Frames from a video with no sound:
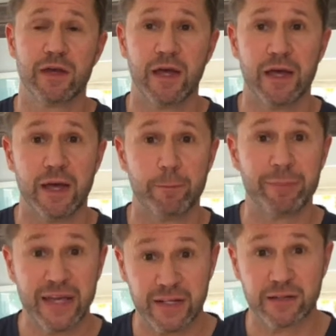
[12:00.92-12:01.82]
I had
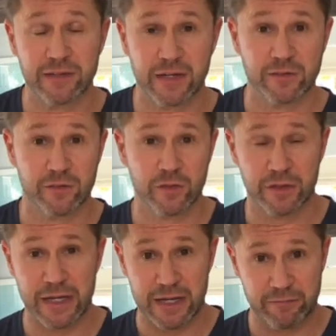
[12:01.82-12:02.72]
panic attacks. I started
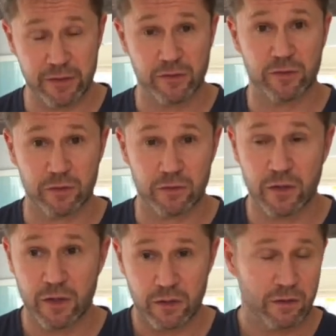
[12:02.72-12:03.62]
to have these little
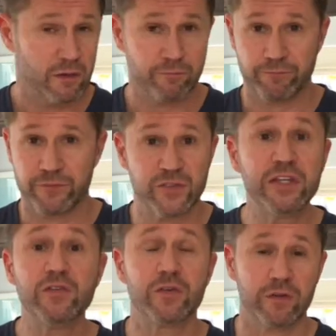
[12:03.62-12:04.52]

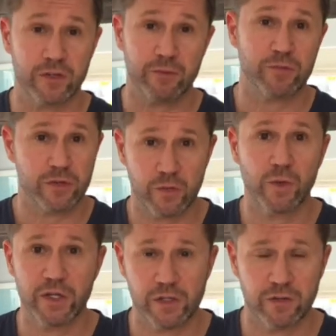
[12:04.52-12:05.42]
seizure type
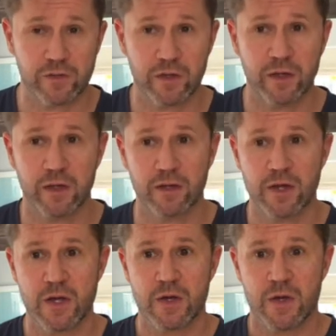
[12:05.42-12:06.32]
situations. And
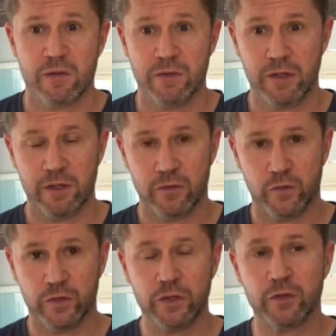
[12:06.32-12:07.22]
the
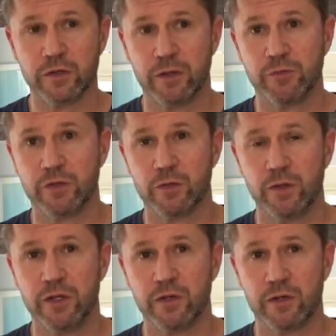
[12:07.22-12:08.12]
seizure type
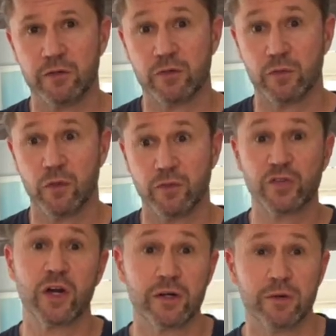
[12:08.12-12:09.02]
situations
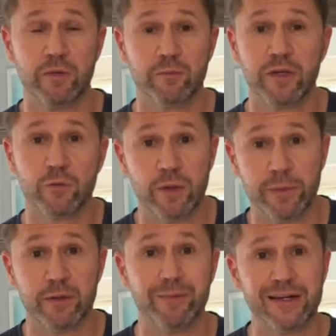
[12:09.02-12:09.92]
started with me
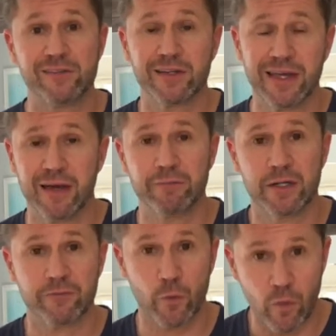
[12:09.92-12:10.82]
ripping a medicine cabinet
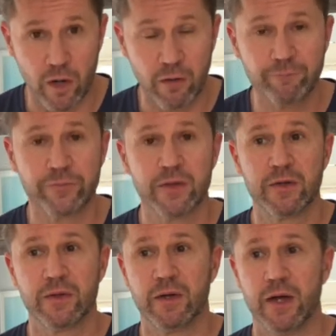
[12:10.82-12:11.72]
off the wall.
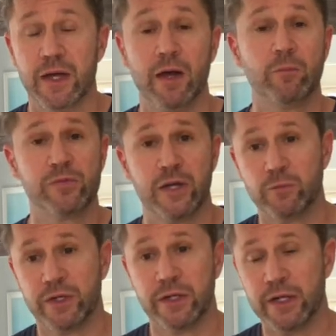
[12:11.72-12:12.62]
I almost had
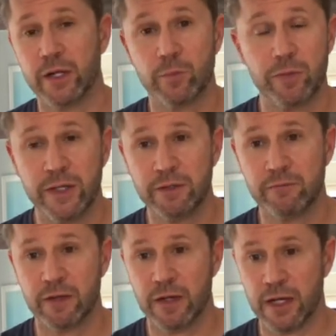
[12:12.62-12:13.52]
one on an airplane.
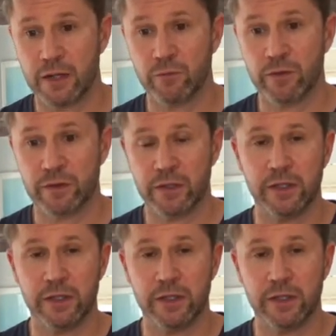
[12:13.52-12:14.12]
I had one